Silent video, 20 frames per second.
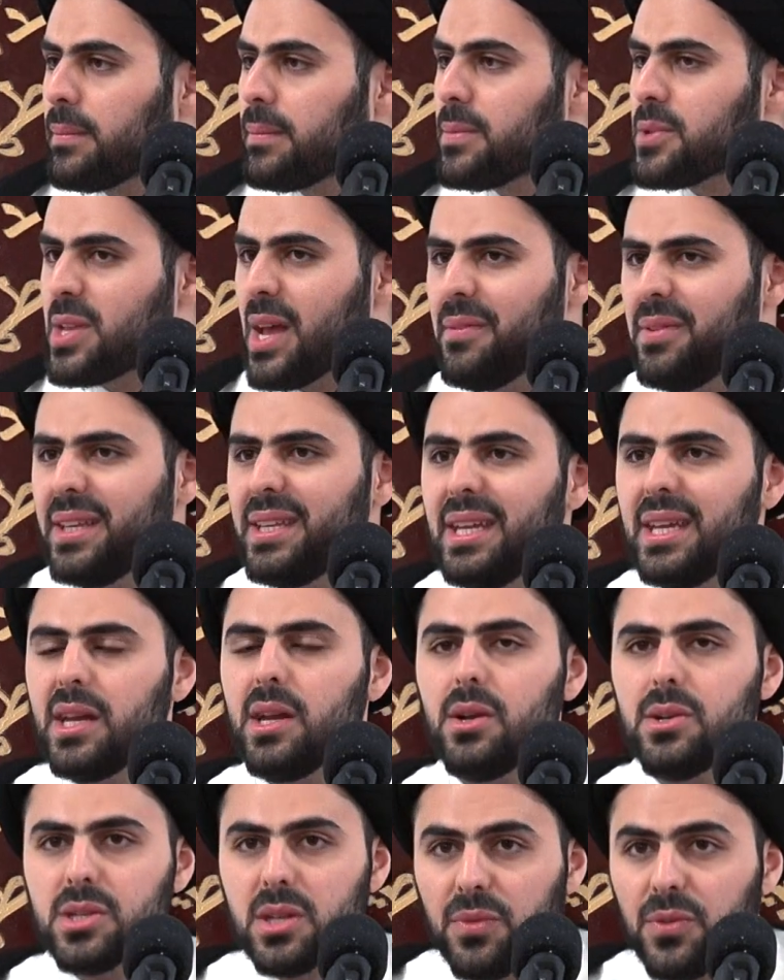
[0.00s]
70
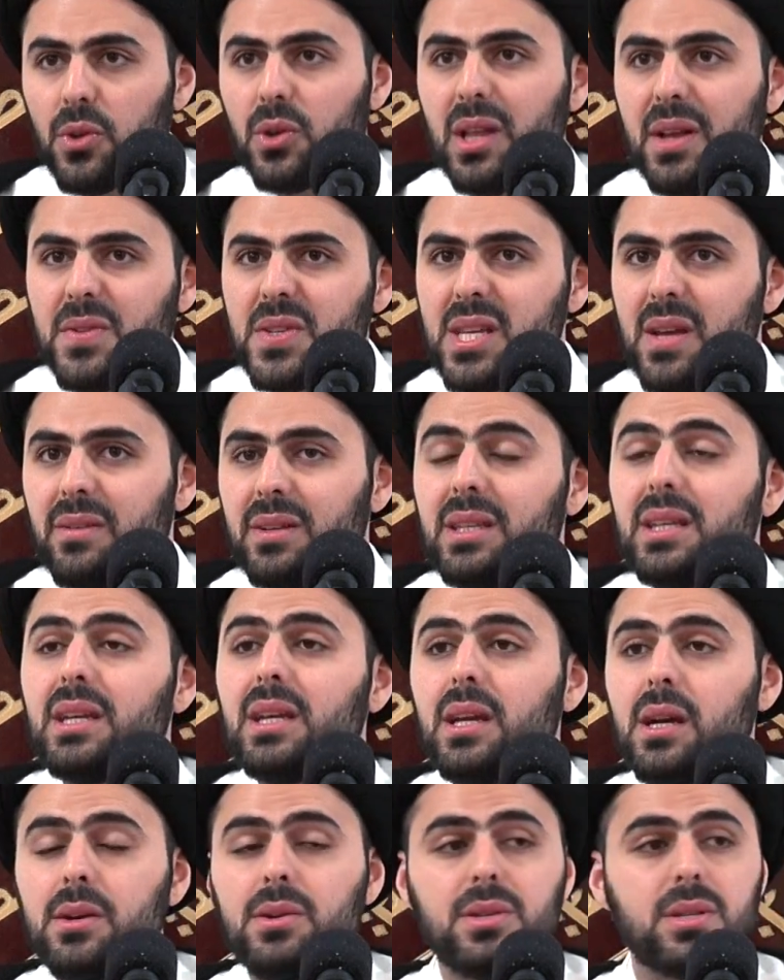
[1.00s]
years, if you live 70
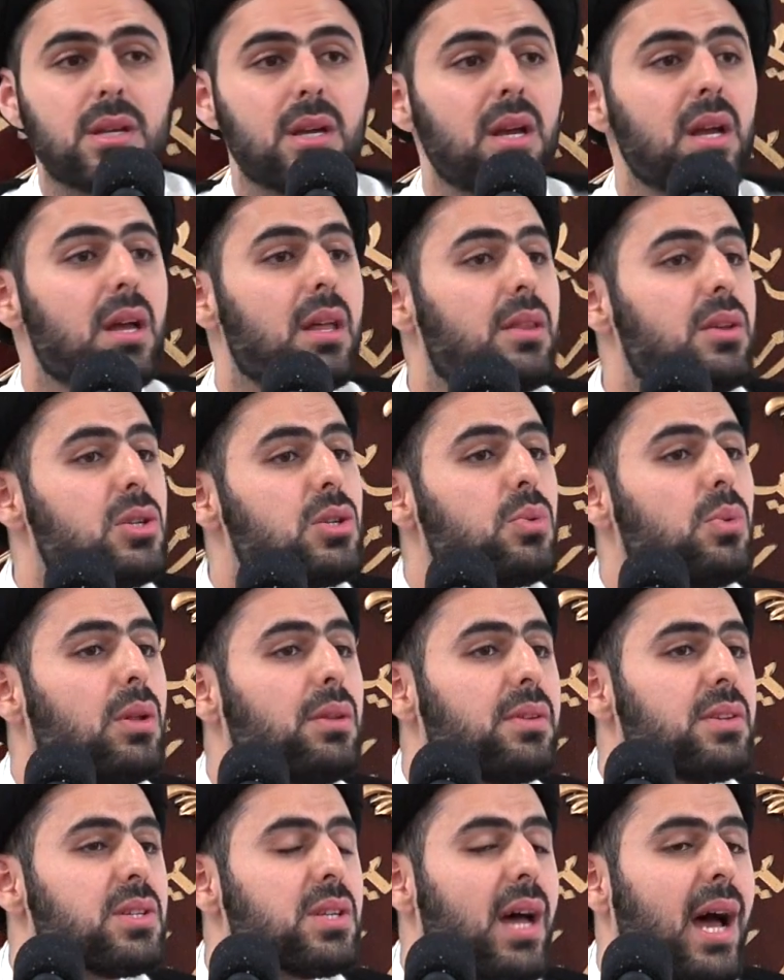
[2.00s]
years, this
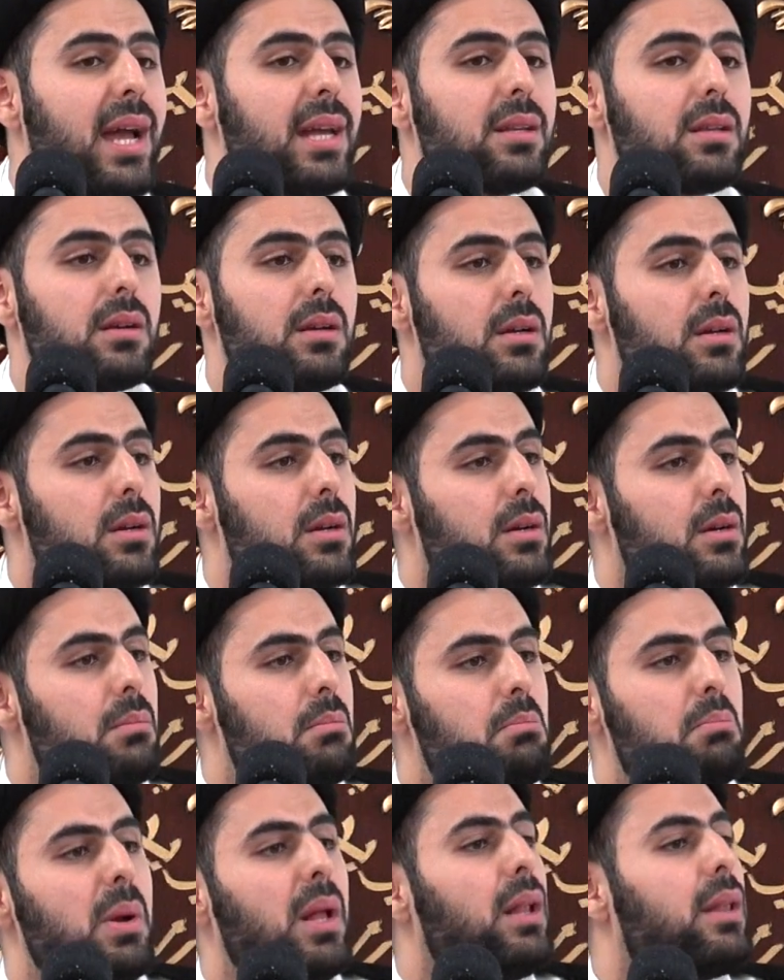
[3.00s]
will decide
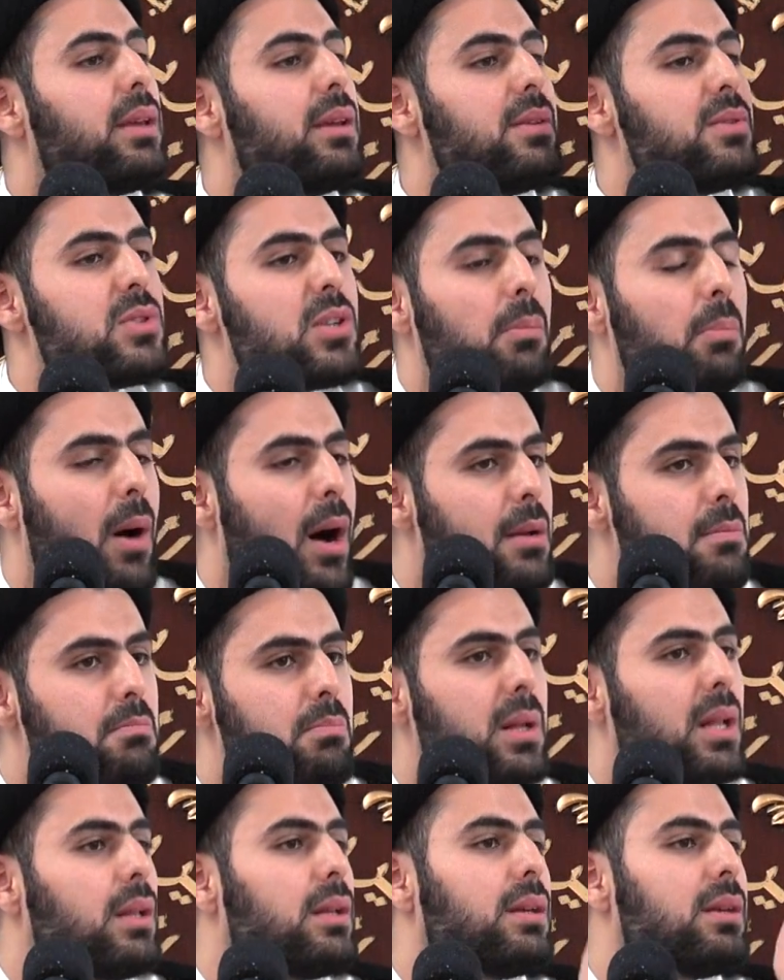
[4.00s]
billions upon
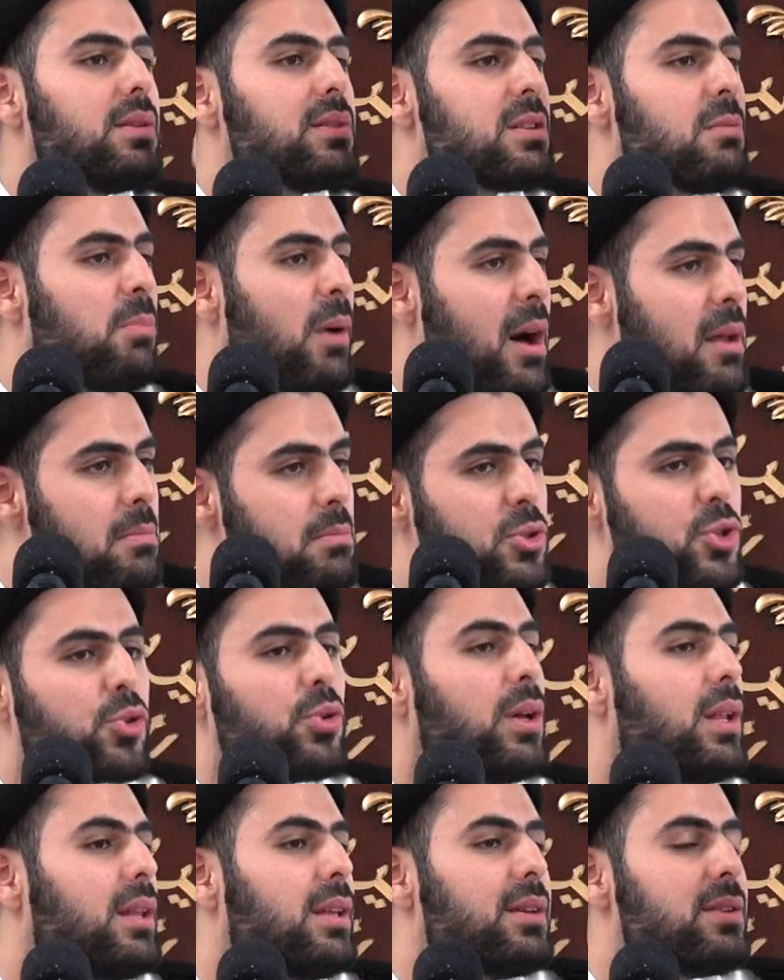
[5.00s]
trillions upon
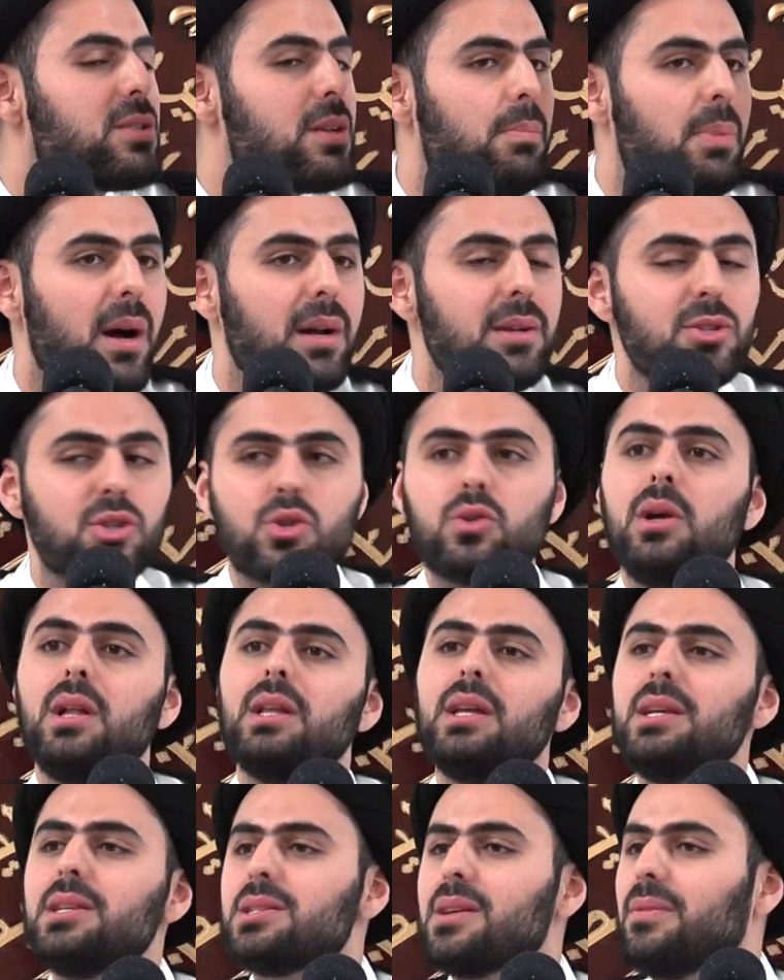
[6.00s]

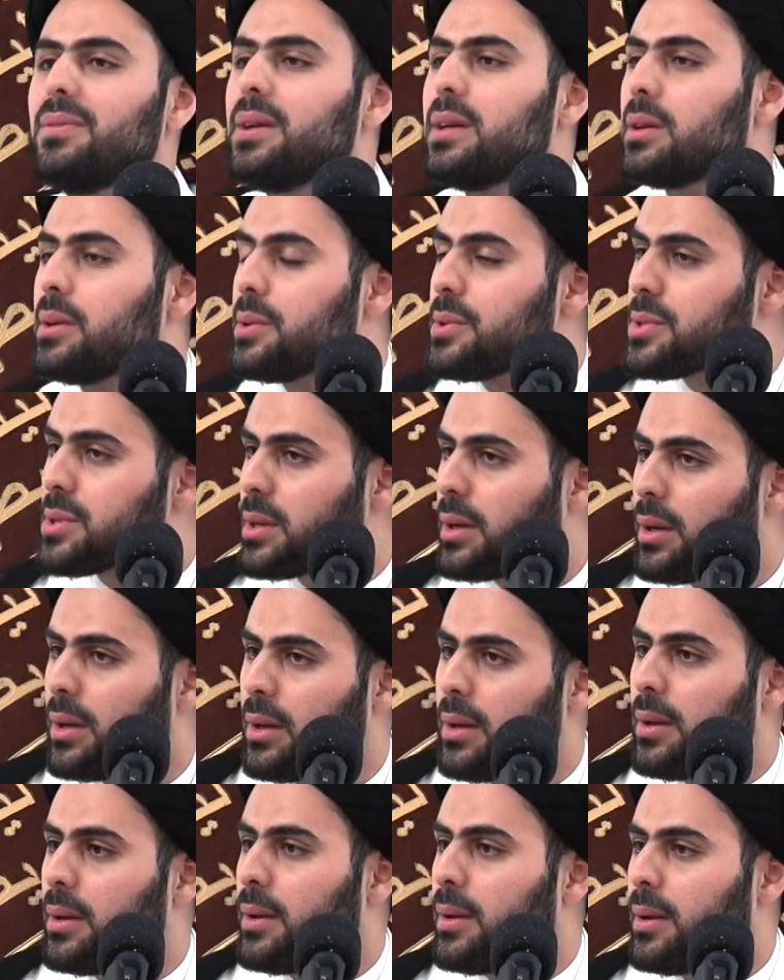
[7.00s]
trillions of years.
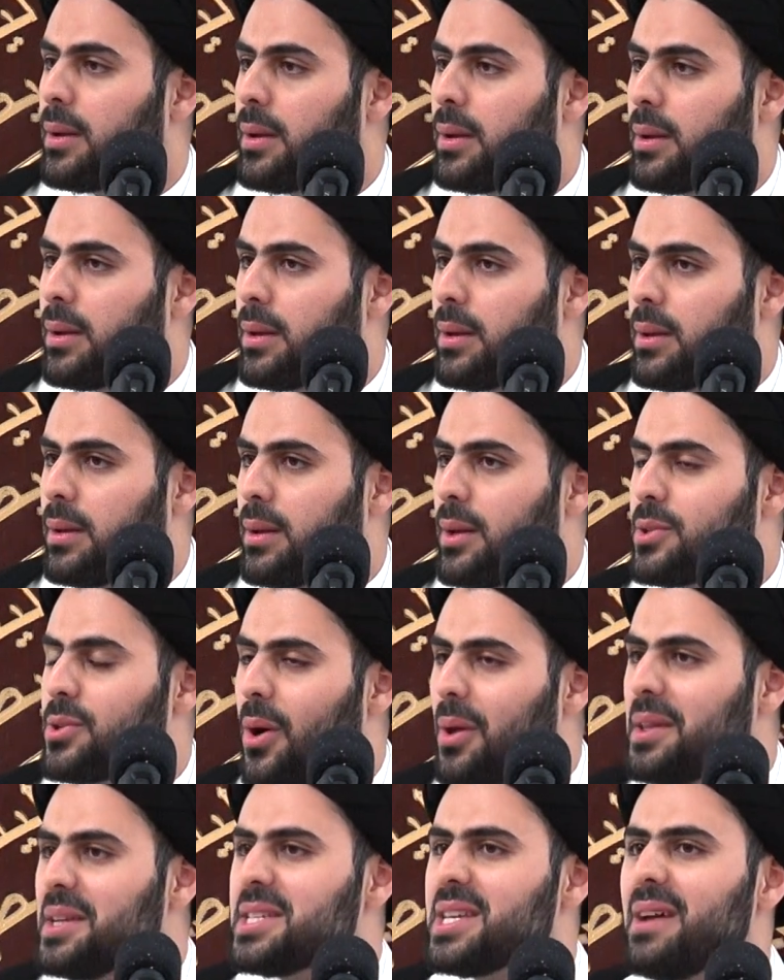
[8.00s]
It's
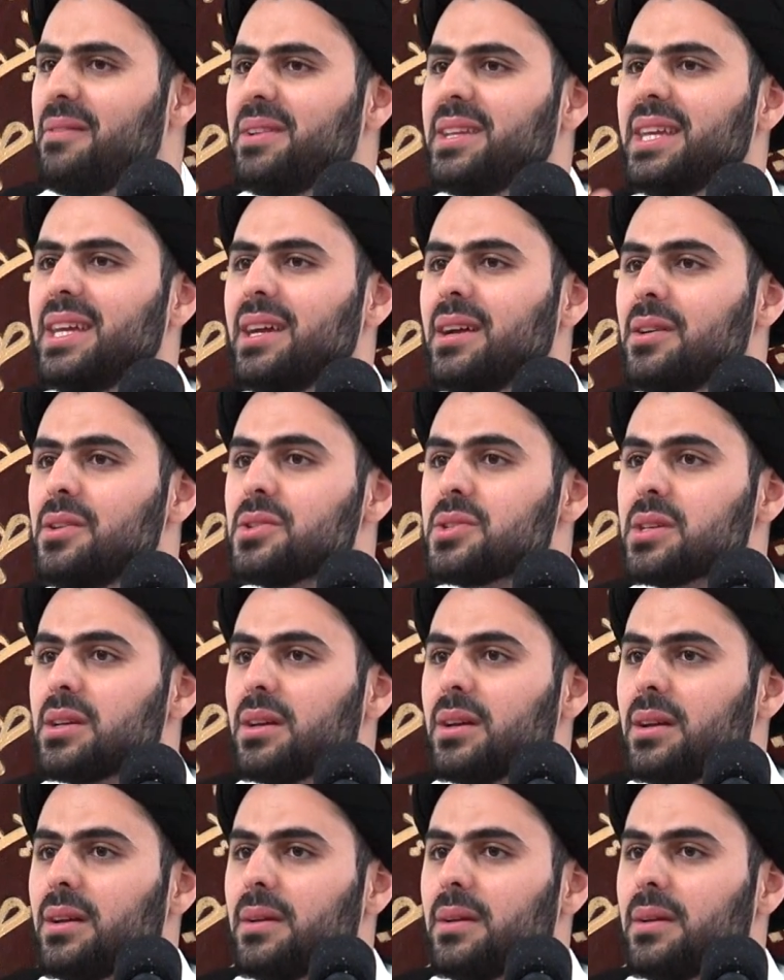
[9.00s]
only 70 years.